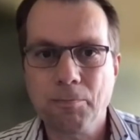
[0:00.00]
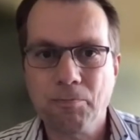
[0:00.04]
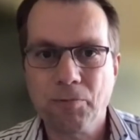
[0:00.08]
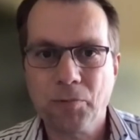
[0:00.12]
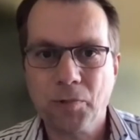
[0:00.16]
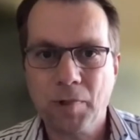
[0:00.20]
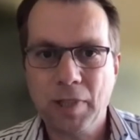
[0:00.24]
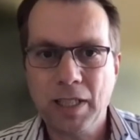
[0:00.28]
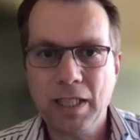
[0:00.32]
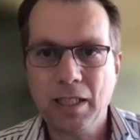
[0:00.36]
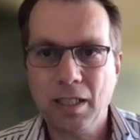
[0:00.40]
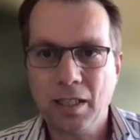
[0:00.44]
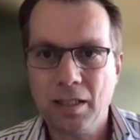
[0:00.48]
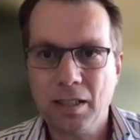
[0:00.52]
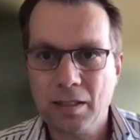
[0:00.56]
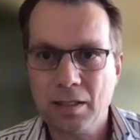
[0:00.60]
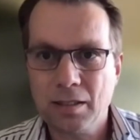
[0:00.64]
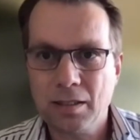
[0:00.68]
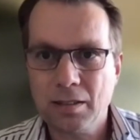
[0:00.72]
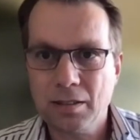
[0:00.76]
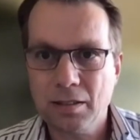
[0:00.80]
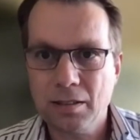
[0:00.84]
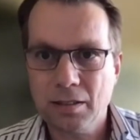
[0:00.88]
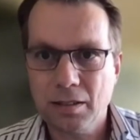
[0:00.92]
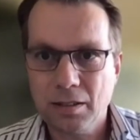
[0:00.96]
Right,
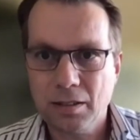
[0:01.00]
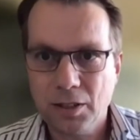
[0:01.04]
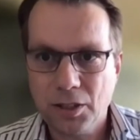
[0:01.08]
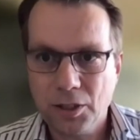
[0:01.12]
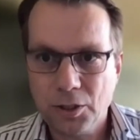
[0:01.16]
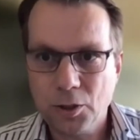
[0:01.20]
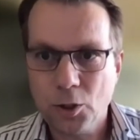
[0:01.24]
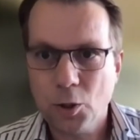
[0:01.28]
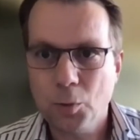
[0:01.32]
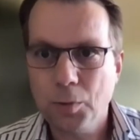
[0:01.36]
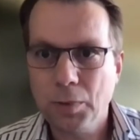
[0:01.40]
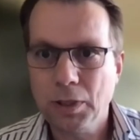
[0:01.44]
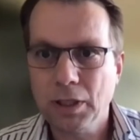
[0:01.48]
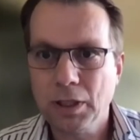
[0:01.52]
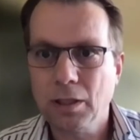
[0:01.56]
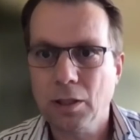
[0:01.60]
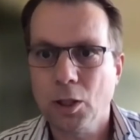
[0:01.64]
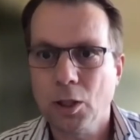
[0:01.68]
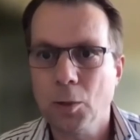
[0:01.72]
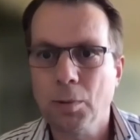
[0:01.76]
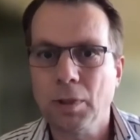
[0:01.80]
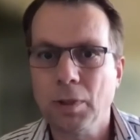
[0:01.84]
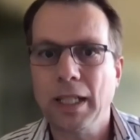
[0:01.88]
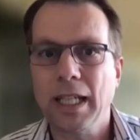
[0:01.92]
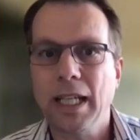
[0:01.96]
our human
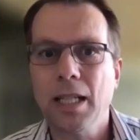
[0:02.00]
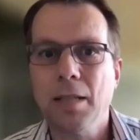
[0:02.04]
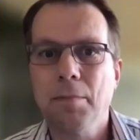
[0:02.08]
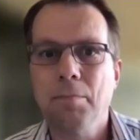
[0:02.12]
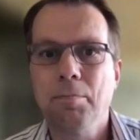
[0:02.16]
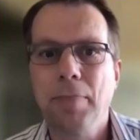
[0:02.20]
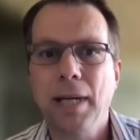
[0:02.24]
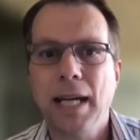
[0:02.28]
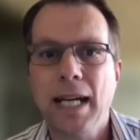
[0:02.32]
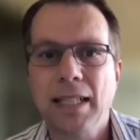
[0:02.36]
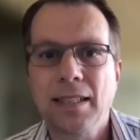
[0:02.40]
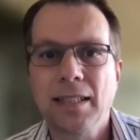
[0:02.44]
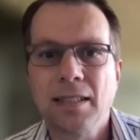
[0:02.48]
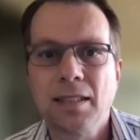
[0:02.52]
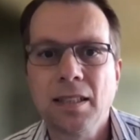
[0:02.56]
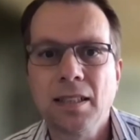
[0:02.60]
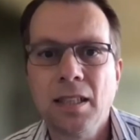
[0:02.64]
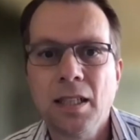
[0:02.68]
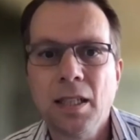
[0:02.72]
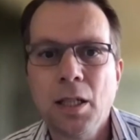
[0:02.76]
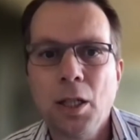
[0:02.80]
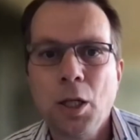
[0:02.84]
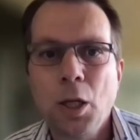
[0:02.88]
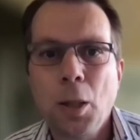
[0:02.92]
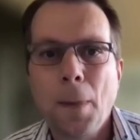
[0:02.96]
global impact
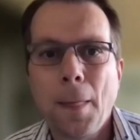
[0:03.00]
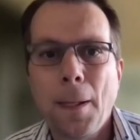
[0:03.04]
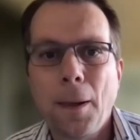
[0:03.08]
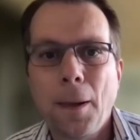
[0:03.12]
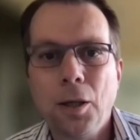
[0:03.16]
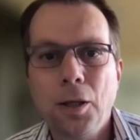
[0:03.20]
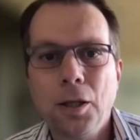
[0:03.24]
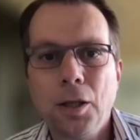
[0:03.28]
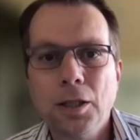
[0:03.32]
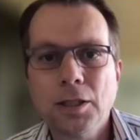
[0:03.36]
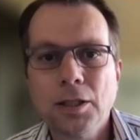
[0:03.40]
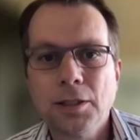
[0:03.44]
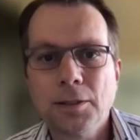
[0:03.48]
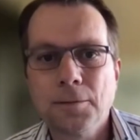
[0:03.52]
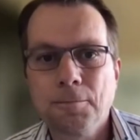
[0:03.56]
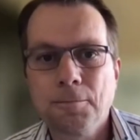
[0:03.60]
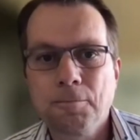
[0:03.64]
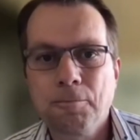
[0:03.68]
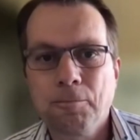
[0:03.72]
on